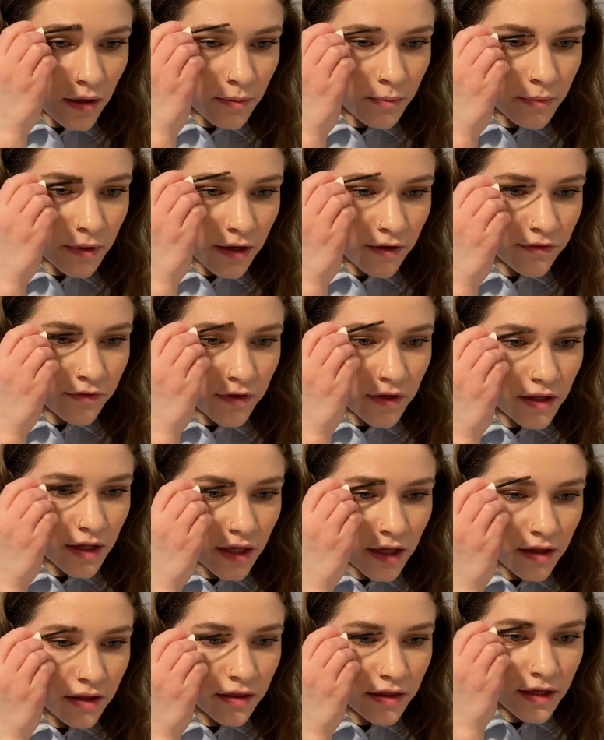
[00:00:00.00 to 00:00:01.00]
but I feel
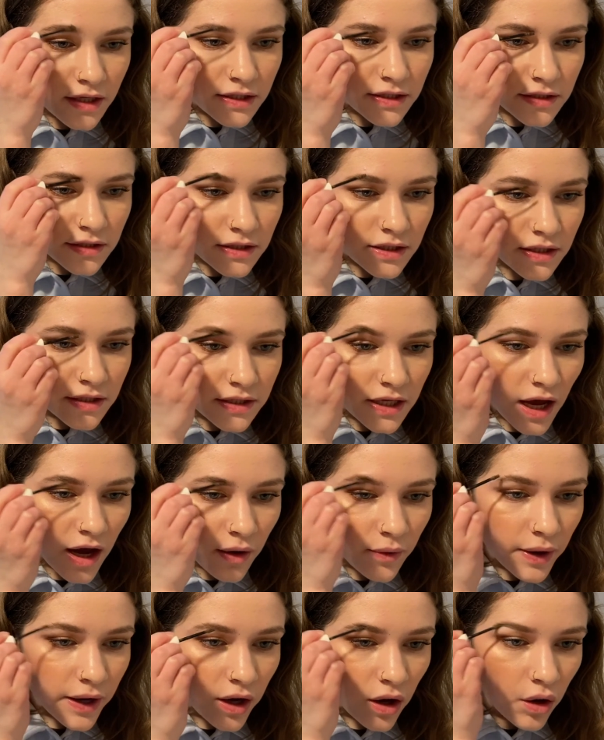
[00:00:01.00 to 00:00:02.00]
like this is
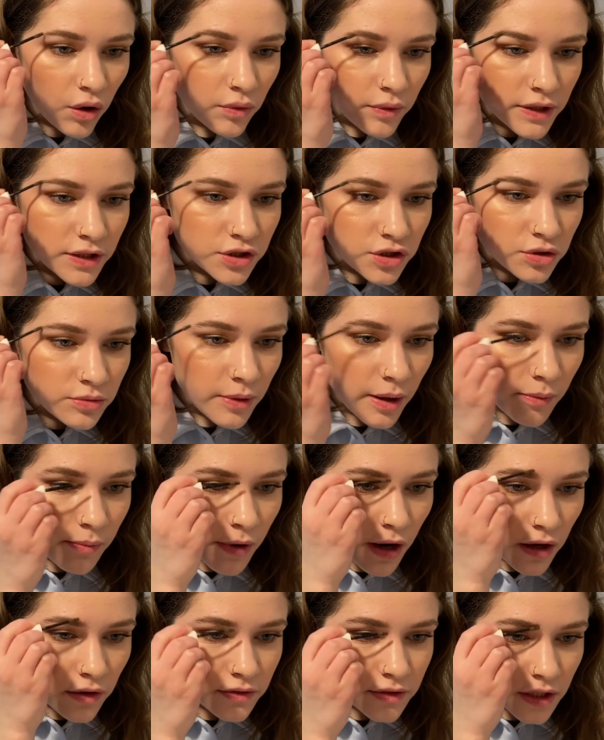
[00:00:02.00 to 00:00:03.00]
how I always do my
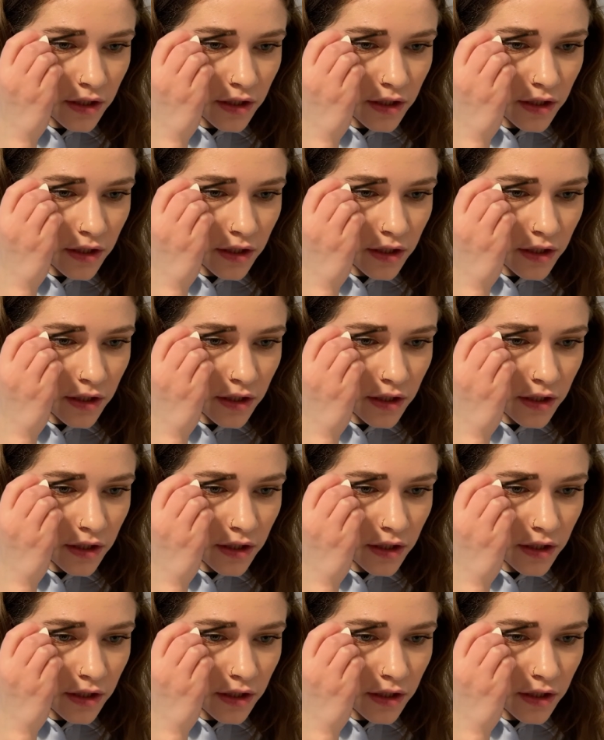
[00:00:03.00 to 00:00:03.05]
brows.